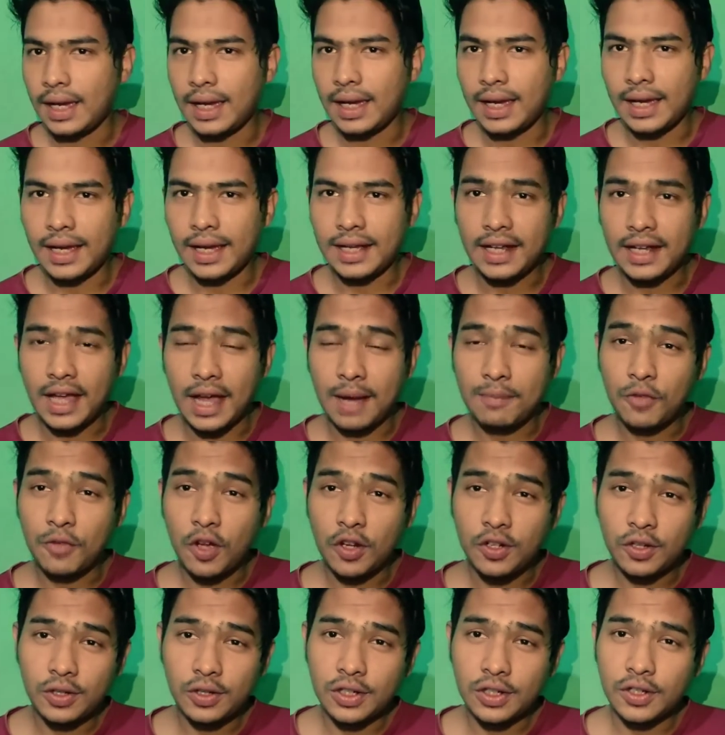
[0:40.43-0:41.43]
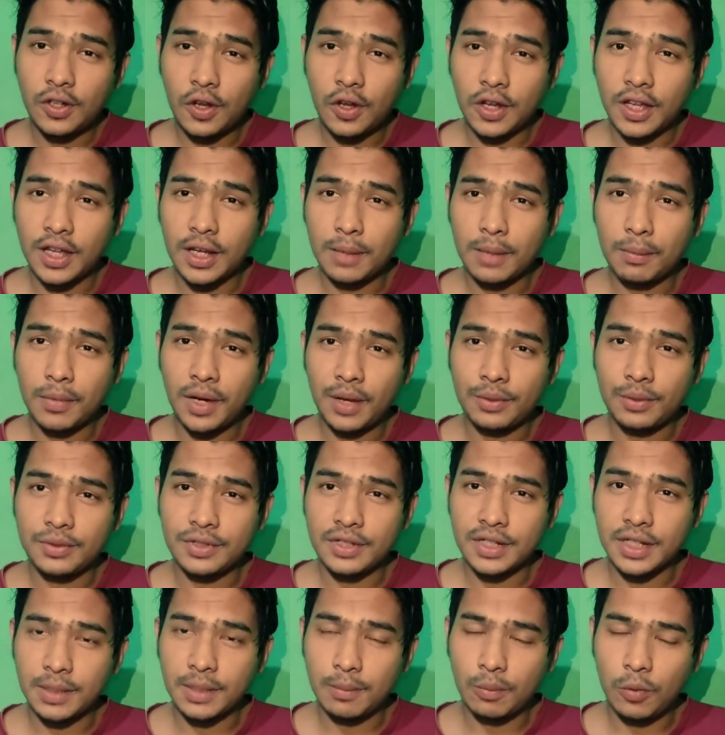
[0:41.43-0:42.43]
and I'm not only talking about
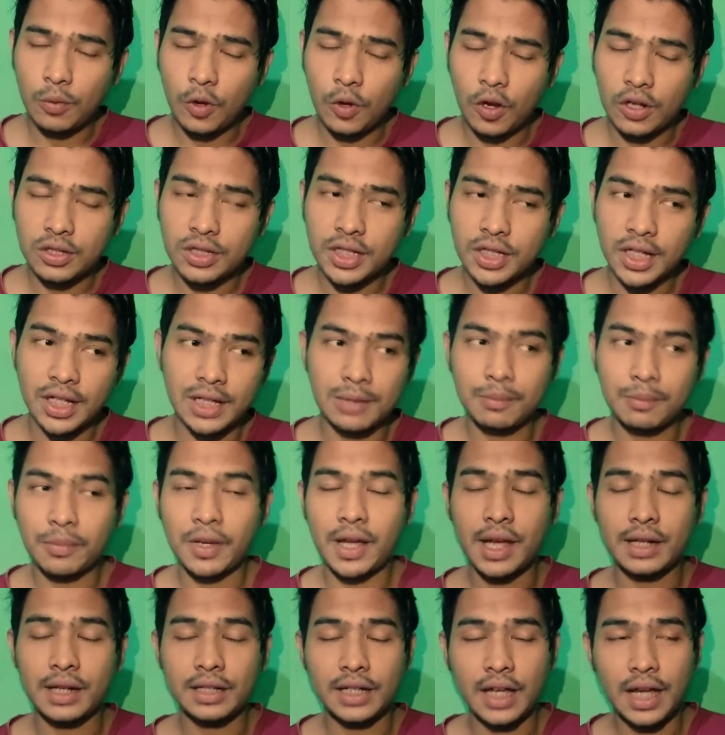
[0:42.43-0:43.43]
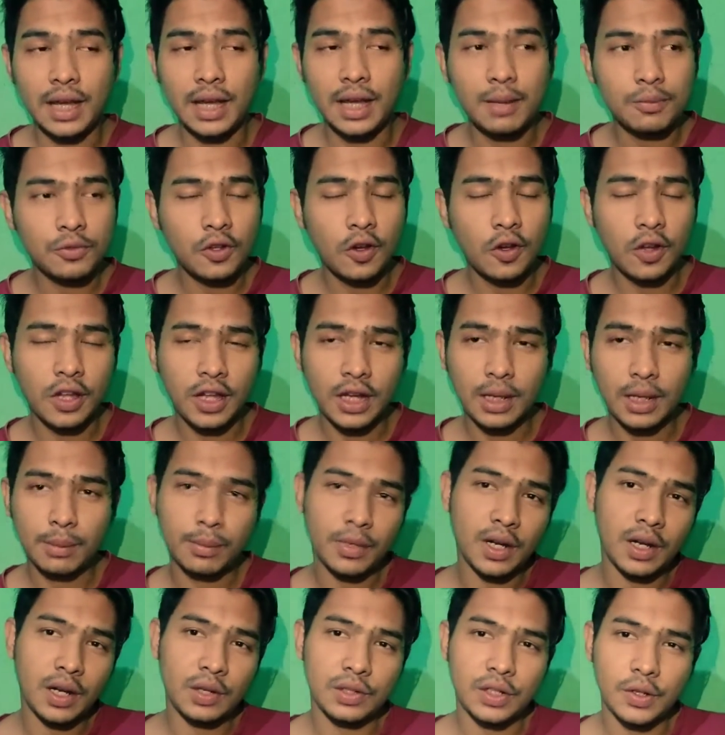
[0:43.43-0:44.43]
Steem blockchain but I am talking
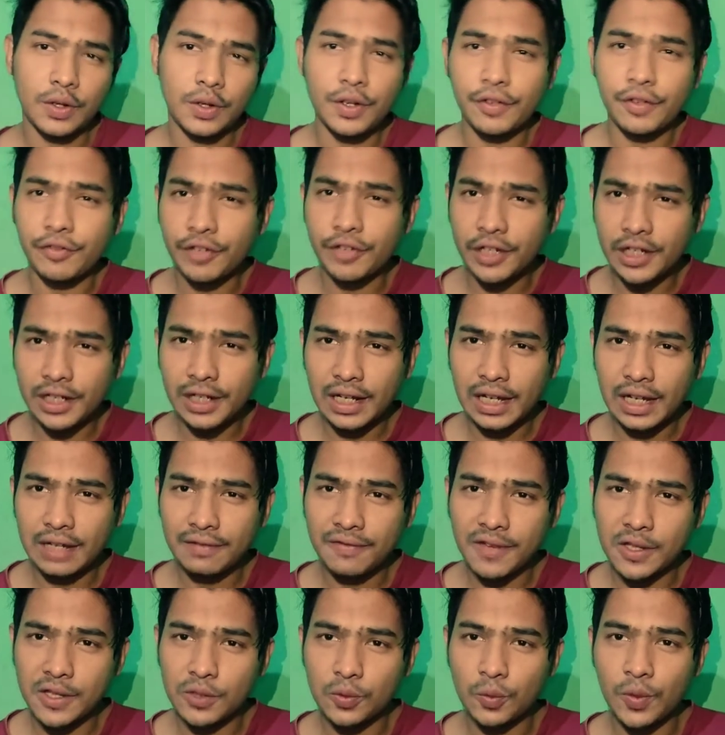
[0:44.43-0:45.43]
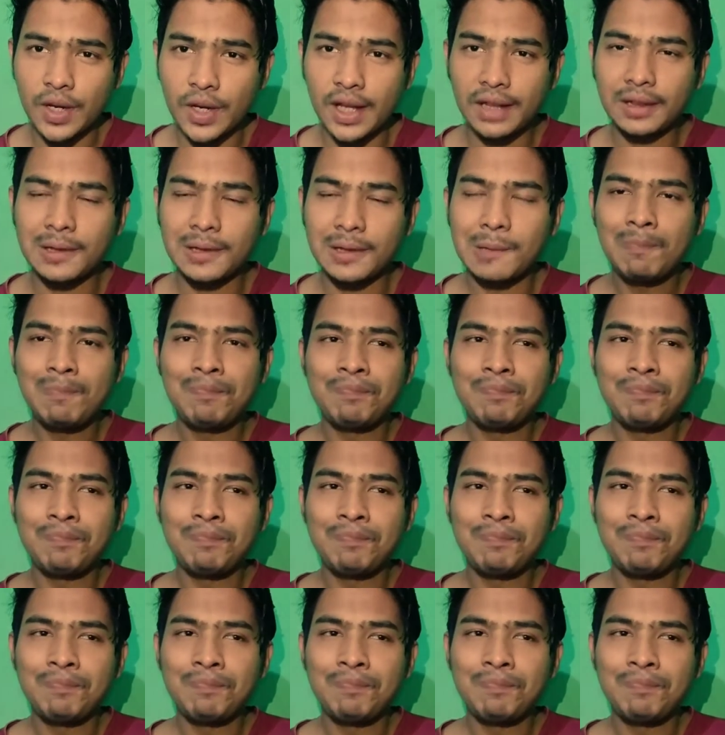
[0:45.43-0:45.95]
about our real life as well